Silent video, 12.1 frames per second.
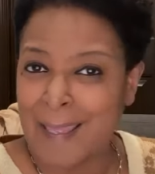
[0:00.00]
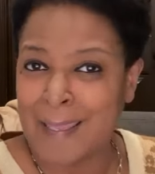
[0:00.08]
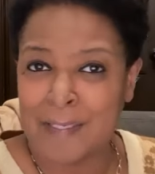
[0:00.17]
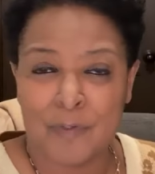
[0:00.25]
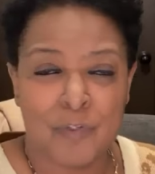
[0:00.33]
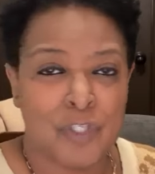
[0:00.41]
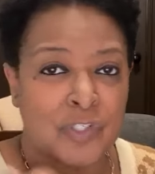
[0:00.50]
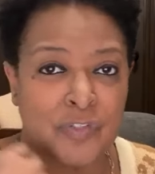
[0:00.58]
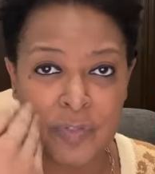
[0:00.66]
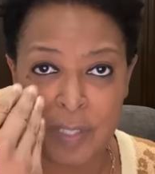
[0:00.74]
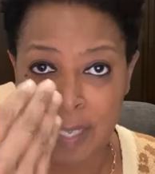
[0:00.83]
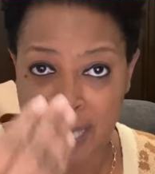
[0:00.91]
and you
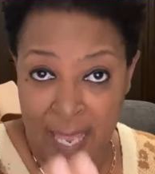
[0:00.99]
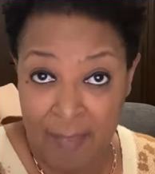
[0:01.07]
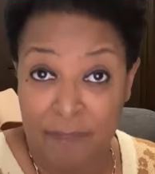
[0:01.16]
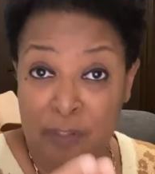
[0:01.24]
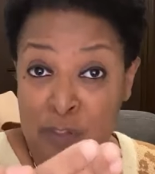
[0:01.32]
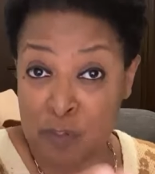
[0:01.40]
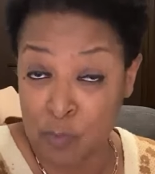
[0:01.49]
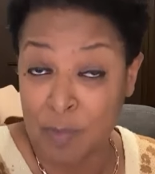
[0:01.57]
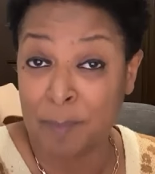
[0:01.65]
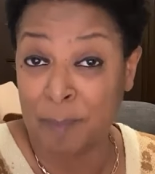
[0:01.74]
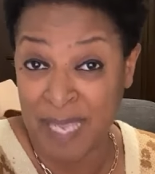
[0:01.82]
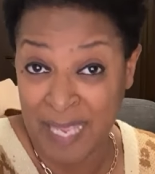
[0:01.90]
just have the
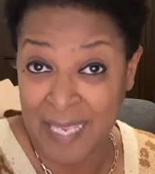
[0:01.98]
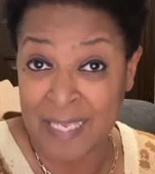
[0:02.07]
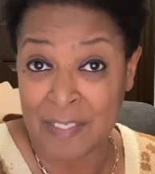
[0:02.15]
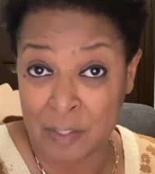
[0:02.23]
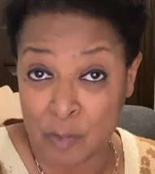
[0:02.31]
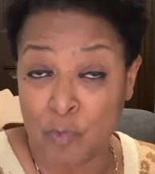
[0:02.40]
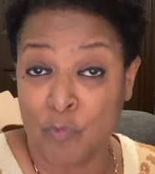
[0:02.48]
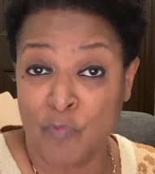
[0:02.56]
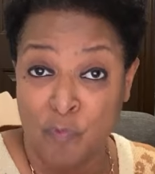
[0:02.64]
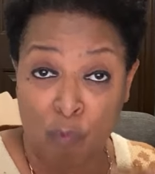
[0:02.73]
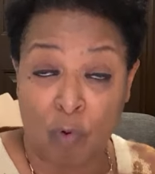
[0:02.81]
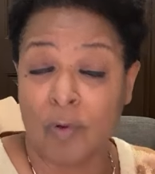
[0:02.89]
student pay you
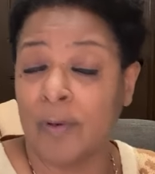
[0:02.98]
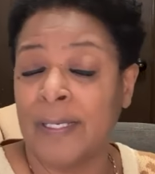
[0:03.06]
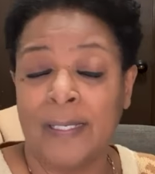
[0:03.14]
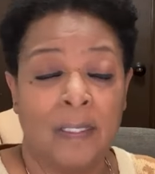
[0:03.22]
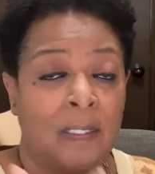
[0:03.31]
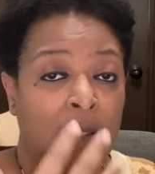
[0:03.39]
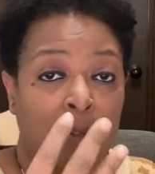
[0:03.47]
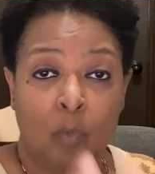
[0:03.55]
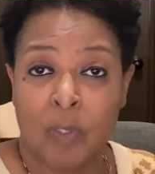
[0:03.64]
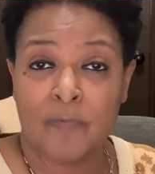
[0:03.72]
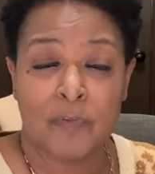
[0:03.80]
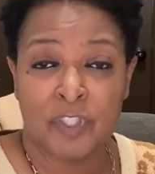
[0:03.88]
for
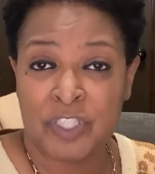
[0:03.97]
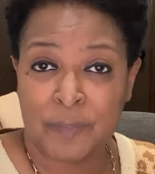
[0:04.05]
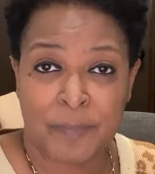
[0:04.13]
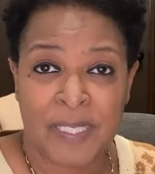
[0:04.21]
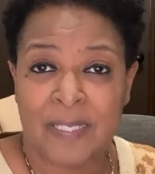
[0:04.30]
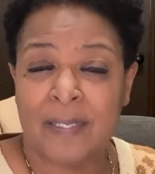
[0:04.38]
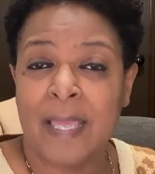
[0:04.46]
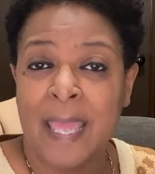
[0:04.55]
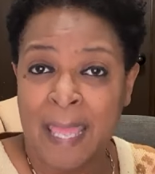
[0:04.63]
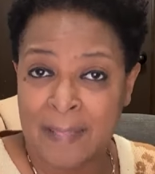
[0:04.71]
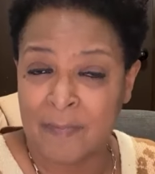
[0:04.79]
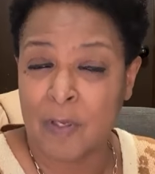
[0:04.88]
whatever shipping
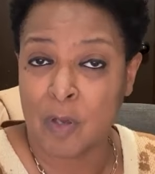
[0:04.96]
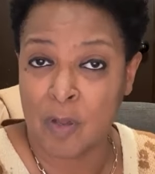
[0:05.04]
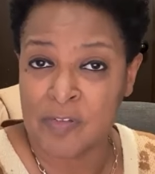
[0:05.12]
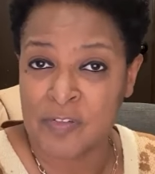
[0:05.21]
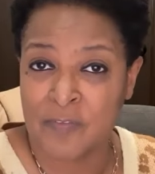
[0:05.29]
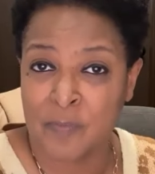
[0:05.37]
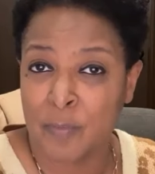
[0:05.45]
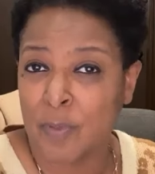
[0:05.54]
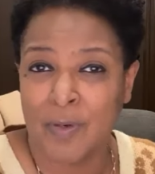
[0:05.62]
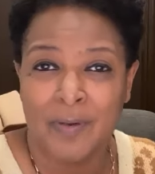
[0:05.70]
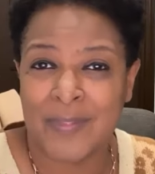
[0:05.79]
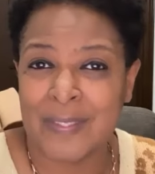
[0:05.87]
and the cost of the
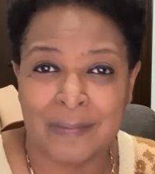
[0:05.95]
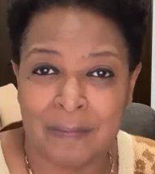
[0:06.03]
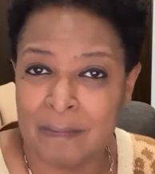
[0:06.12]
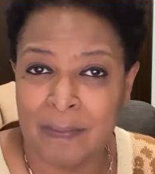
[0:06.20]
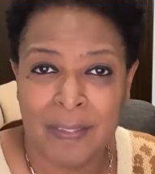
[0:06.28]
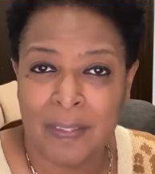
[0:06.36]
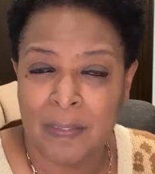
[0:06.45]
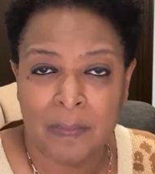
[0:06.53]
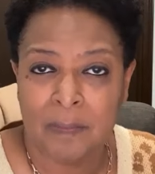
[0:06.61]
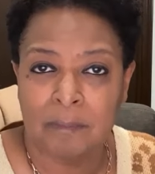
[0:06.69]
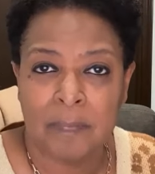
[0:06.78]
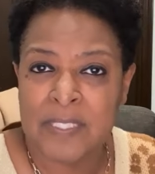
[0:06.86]
book, then
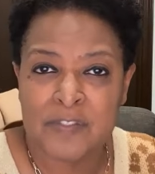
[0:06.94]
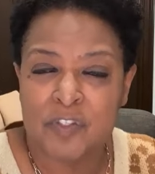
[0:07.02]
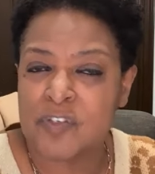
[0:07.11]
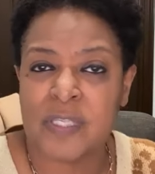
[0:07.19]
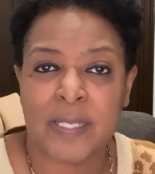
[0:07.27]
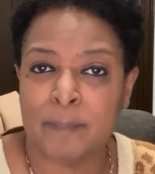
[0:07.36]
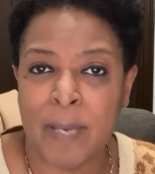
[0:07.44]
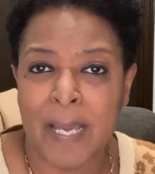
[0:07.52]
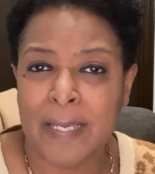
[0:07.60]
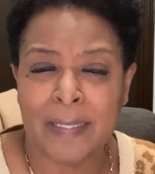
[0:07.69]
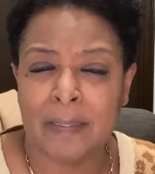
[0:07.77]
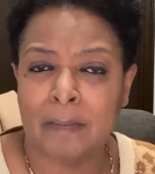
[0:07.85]
it's just like
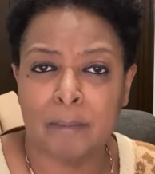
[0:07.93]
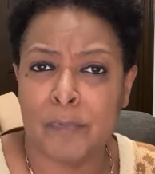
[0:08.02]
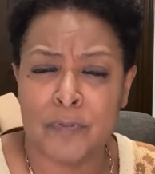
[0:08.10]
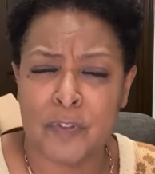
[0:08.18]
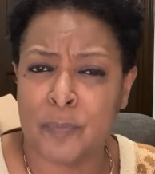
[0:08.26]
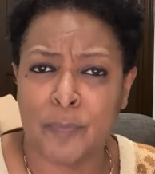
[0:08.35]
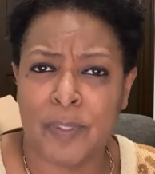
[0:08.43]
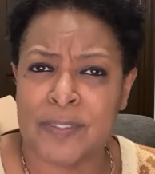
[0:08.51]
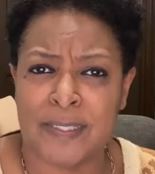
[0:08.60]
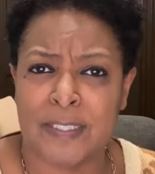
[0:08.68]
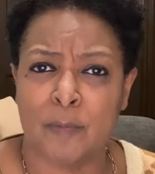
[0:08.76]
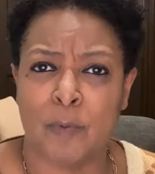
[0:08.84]
buying music
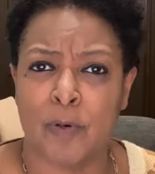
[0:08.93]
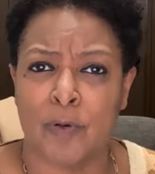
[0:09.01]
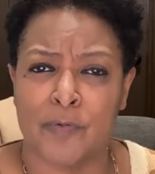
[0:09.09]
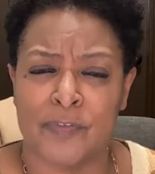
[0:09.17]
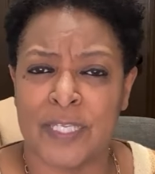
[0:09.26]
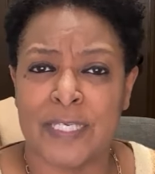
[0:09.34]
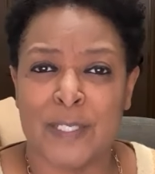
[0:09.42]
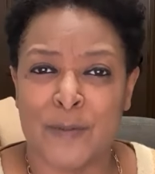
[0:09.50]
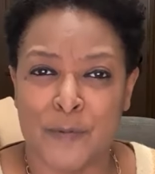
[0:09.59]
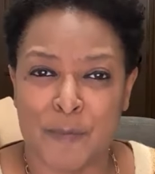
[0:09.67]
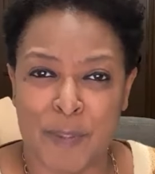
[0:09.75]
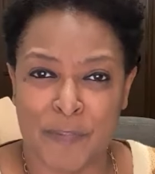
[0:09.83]
books anywhere else, any
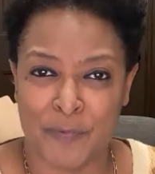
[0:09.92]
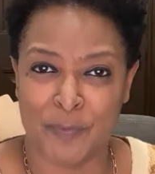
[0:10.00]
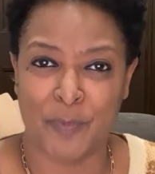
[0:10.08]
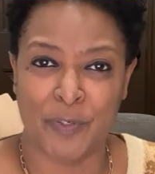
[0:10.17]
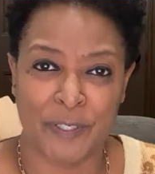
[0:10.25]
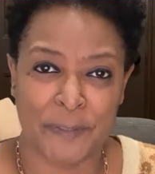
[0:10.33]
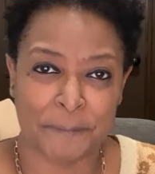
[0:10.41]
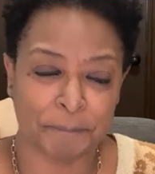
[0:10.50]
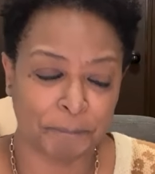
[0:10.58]
other method book.